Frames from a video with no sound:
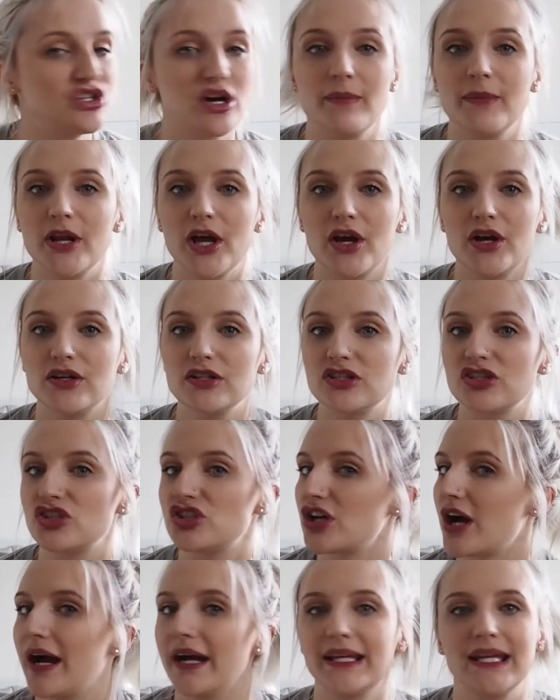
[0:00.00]
Domino's,
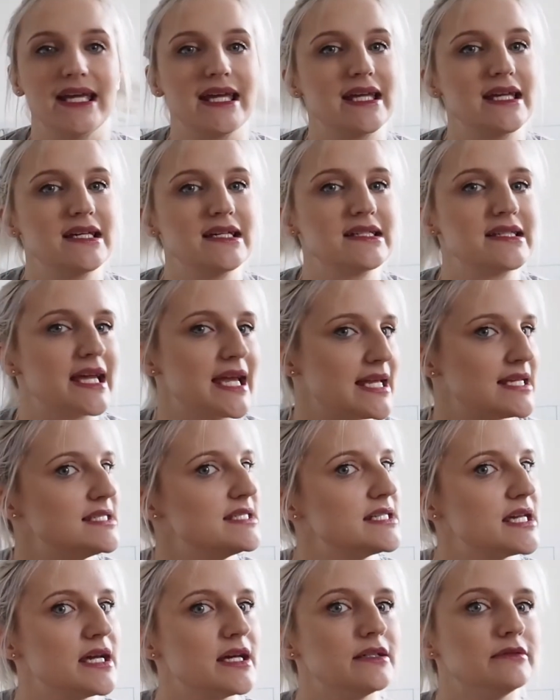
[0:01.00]
Chinese,
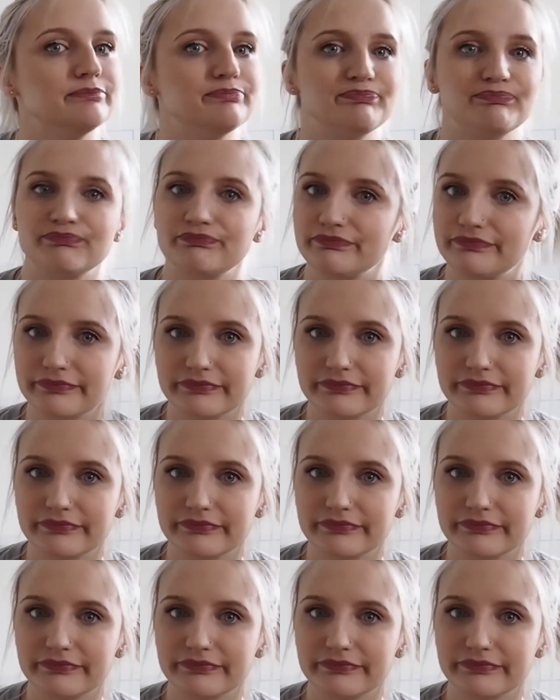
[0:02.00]
Indian.